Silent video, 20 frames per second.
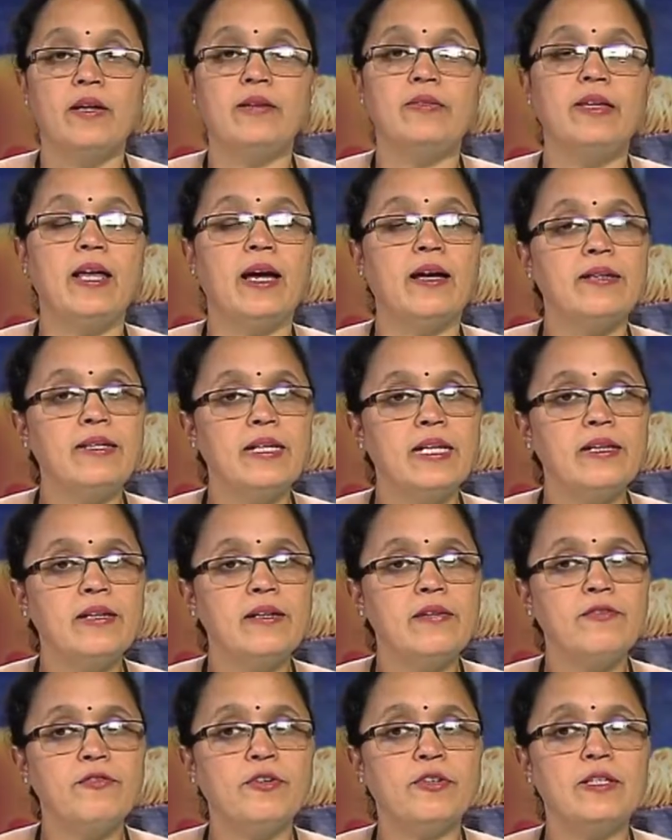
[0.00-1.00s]
They are
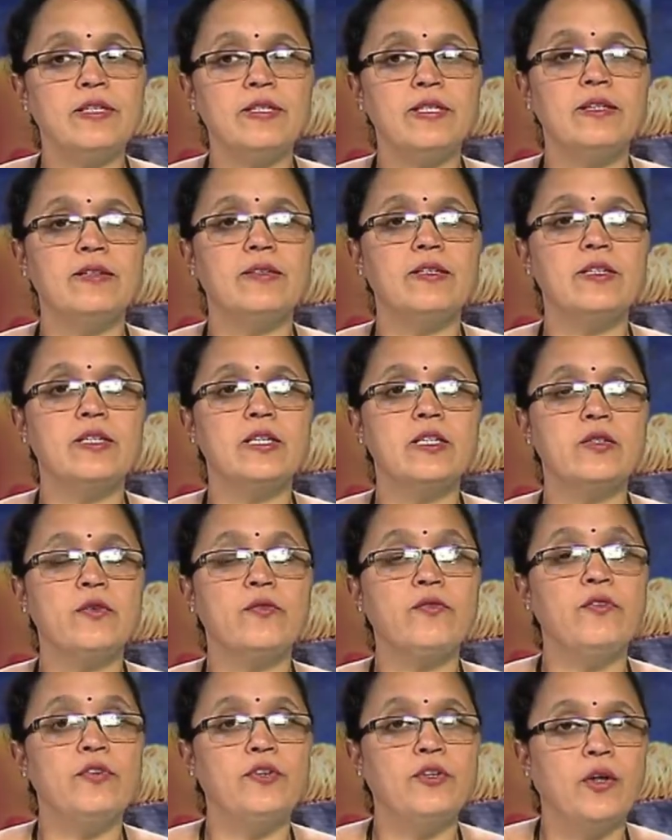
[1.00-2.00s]
needed for the synthesis
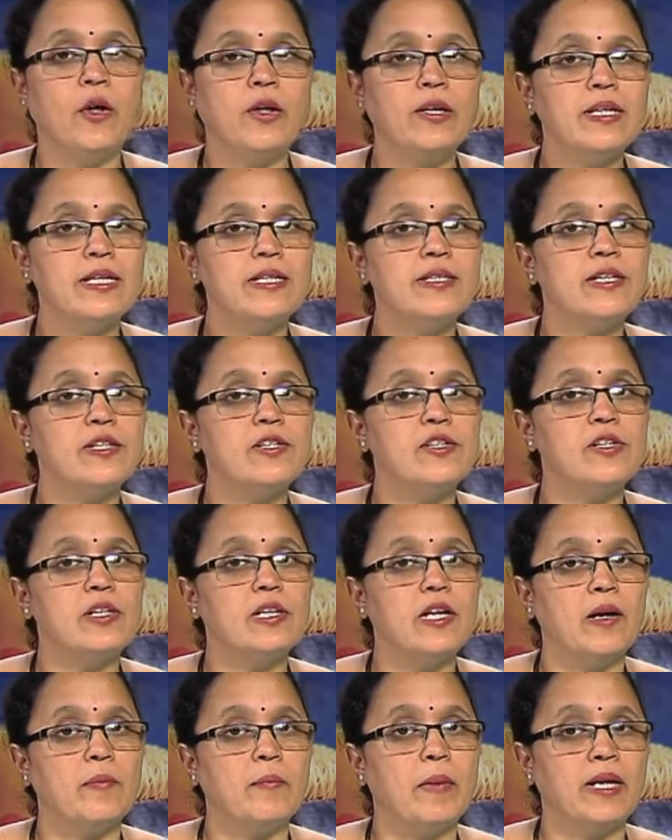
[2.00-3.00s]
of non-essential
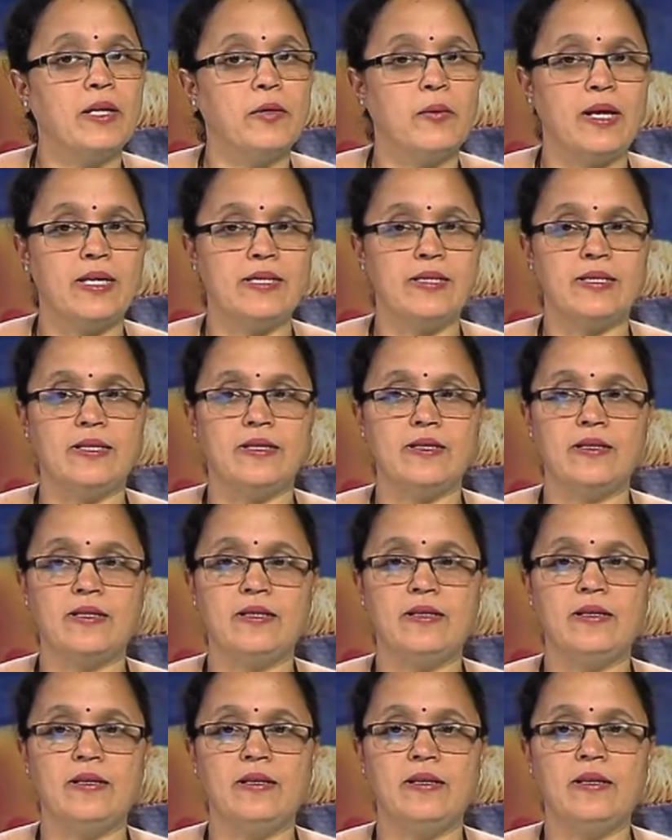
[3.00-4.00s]
amino acids.
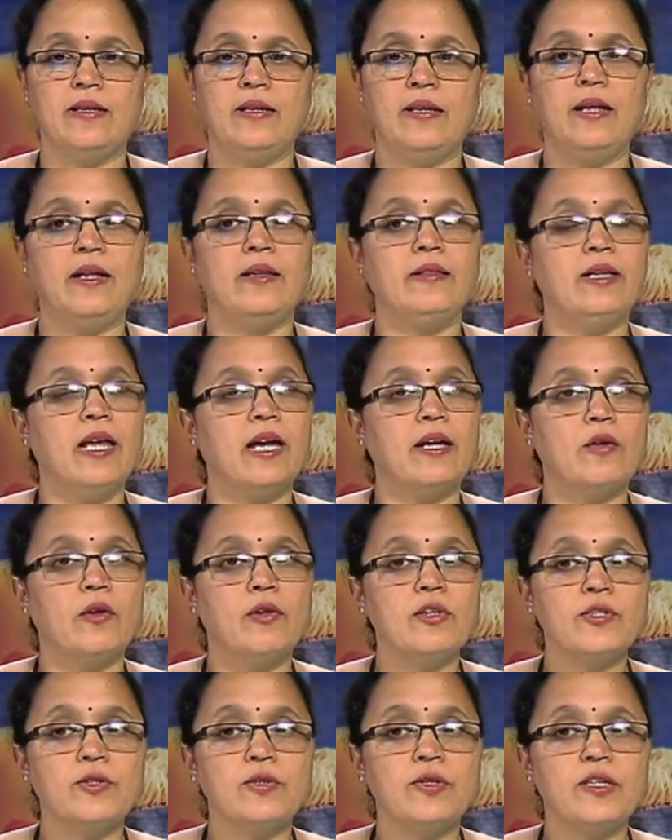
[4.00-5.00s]
They are
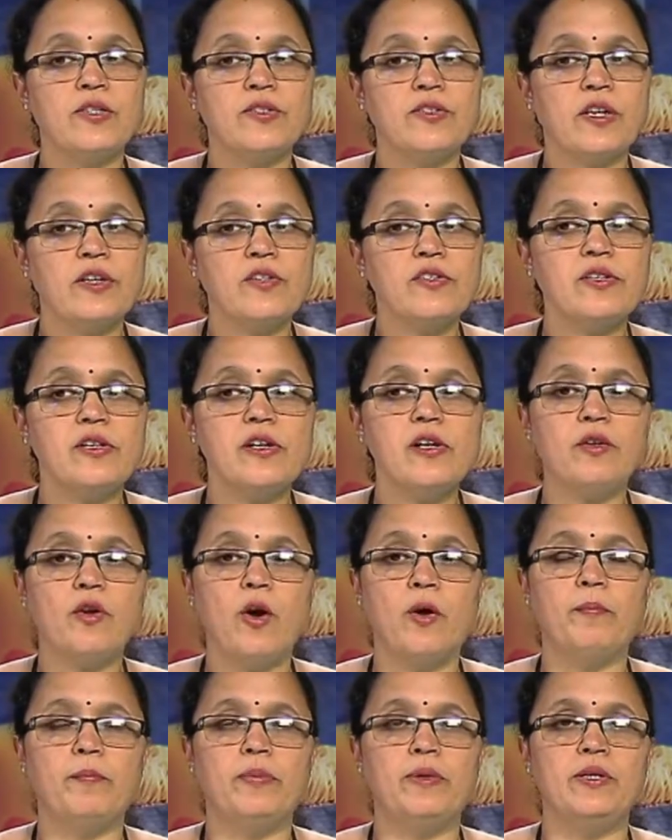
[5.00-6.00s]
also the structural
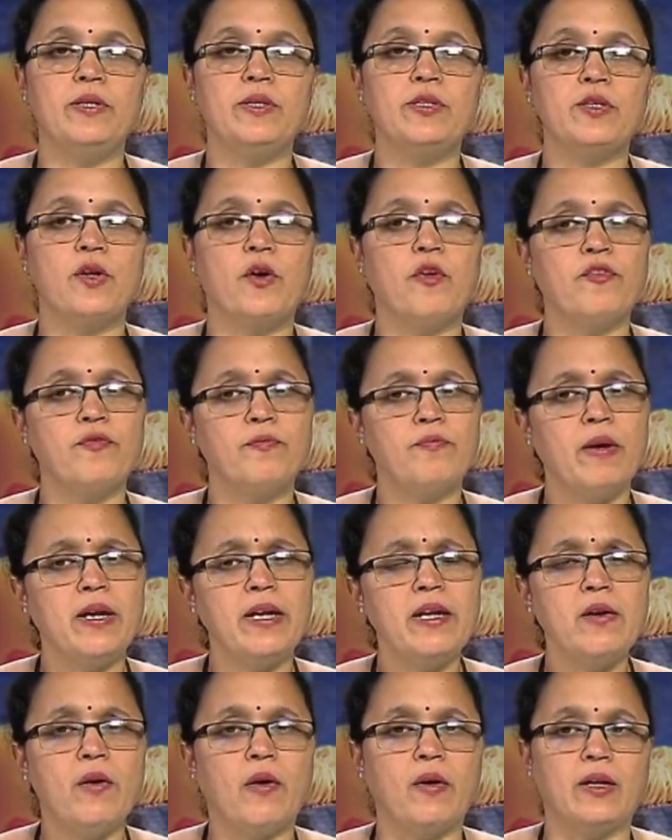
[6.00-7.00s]
components of
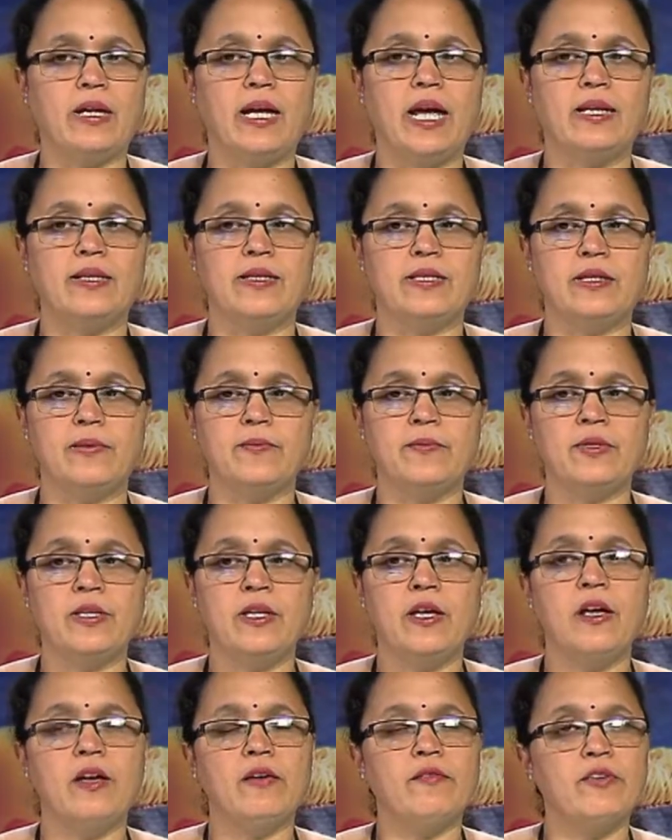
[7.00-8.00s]
many organisms
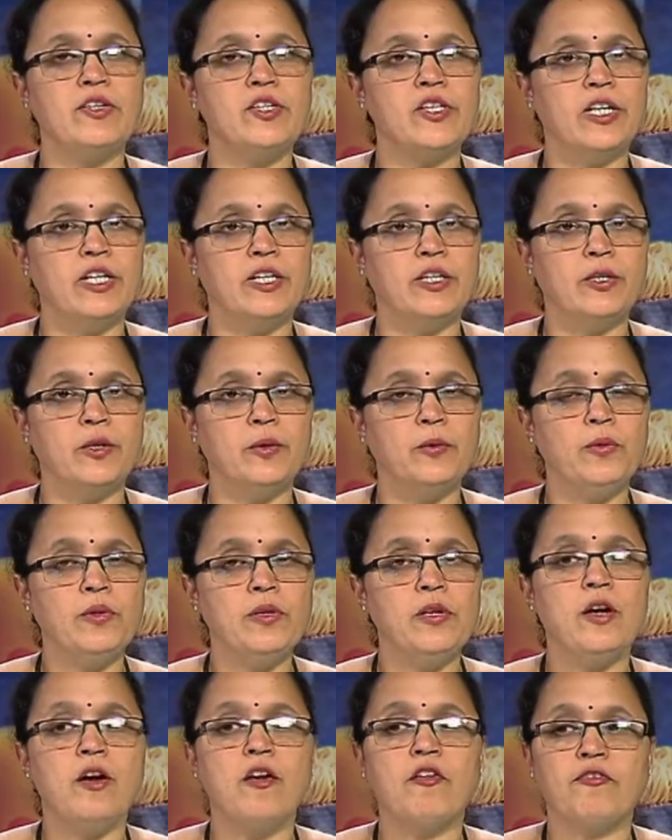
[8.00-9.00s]
which
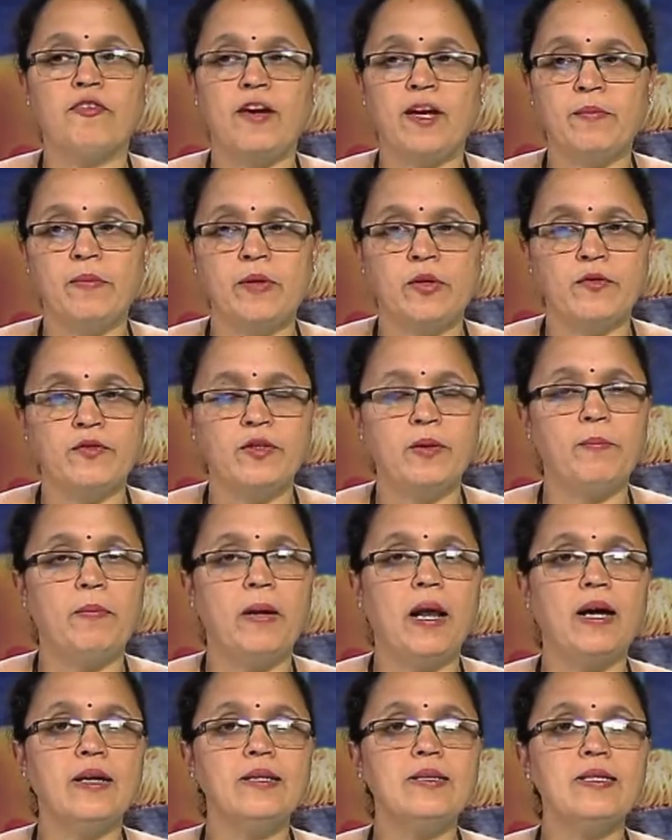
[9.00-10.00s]
include fiber of the
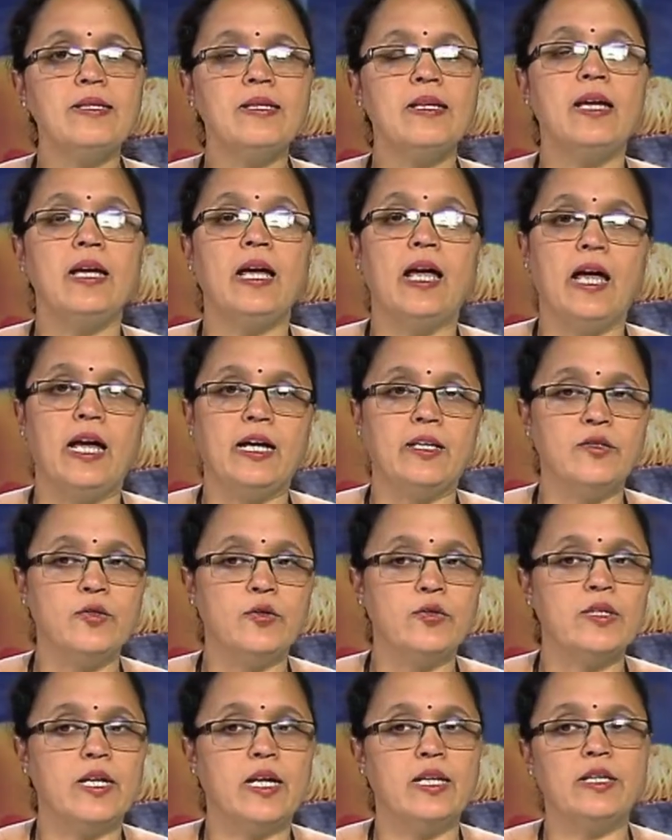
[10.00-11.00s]
plants,
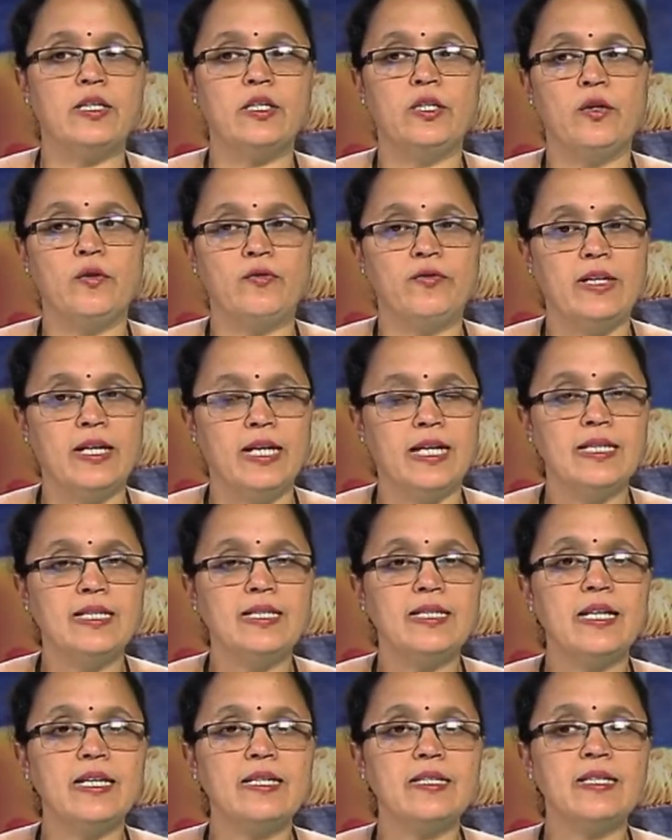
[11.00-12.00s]
exoskeleton of the
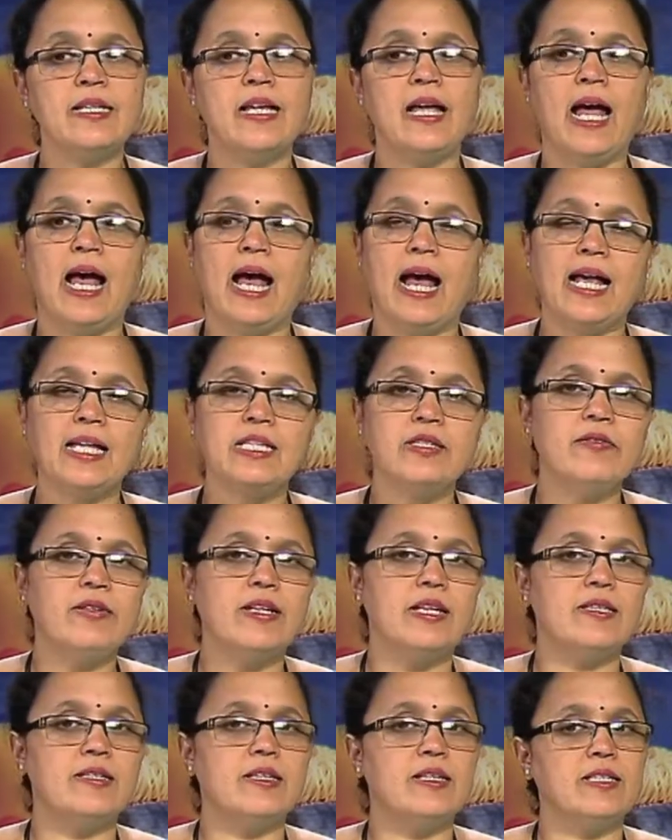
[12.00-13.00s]
insects as
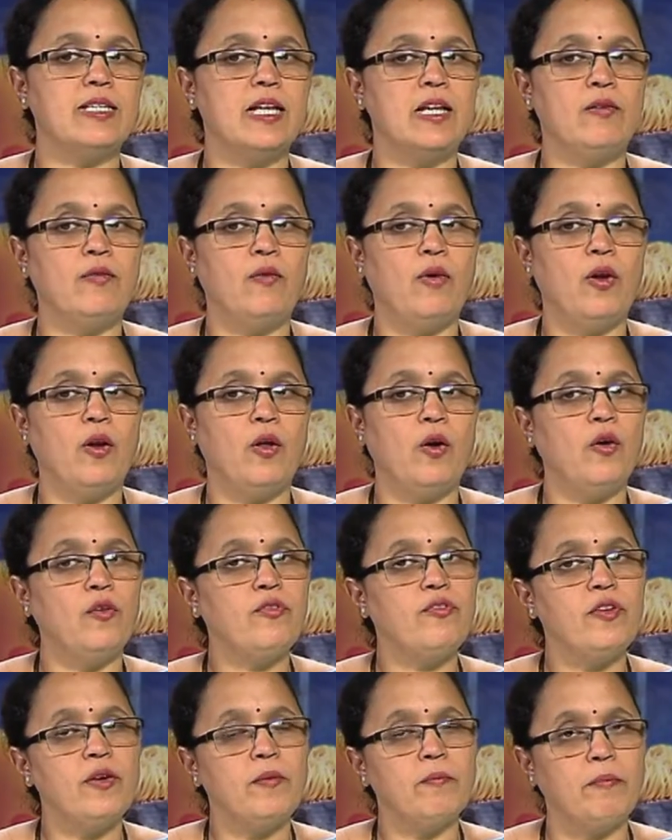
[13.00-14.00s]
well as the cell wall
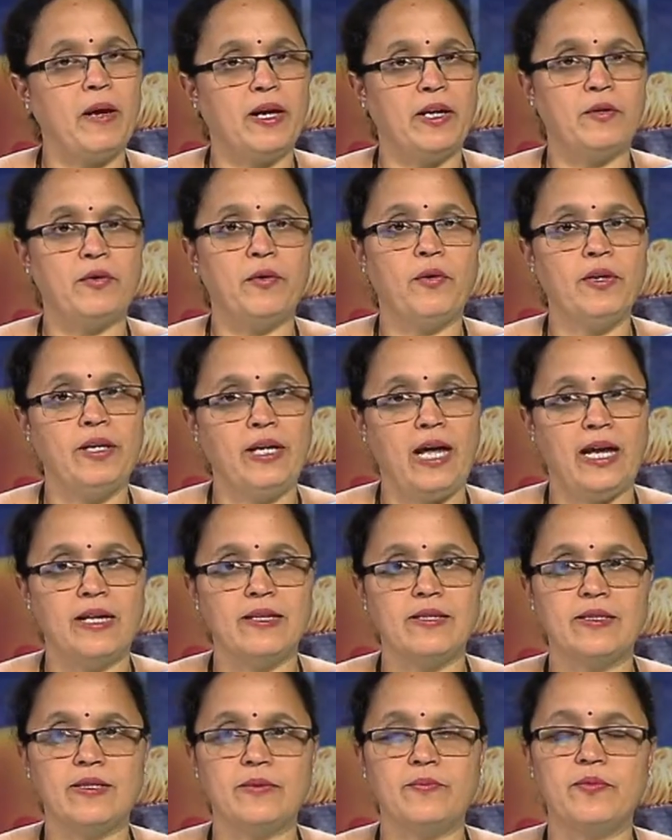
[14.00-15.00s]
of
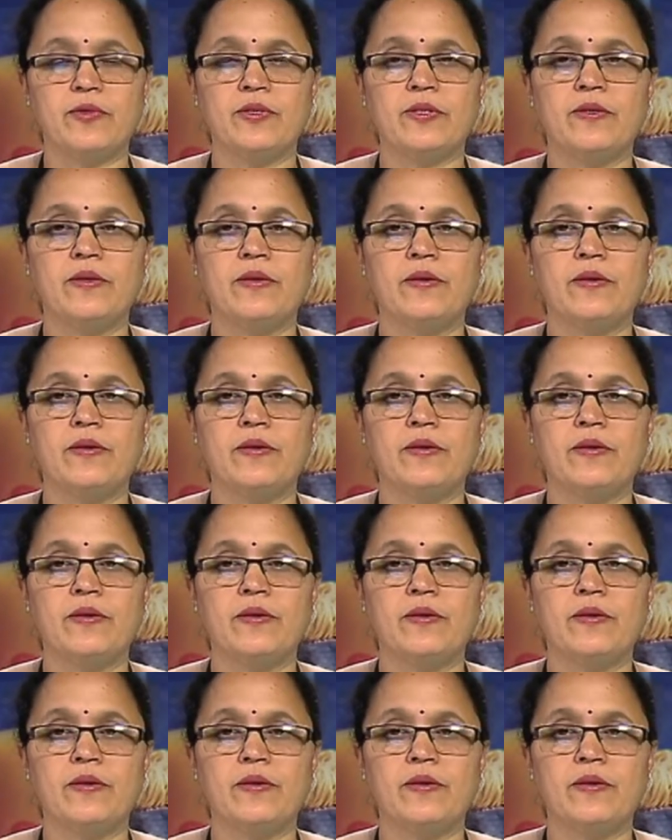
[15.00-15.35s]
microorganisms.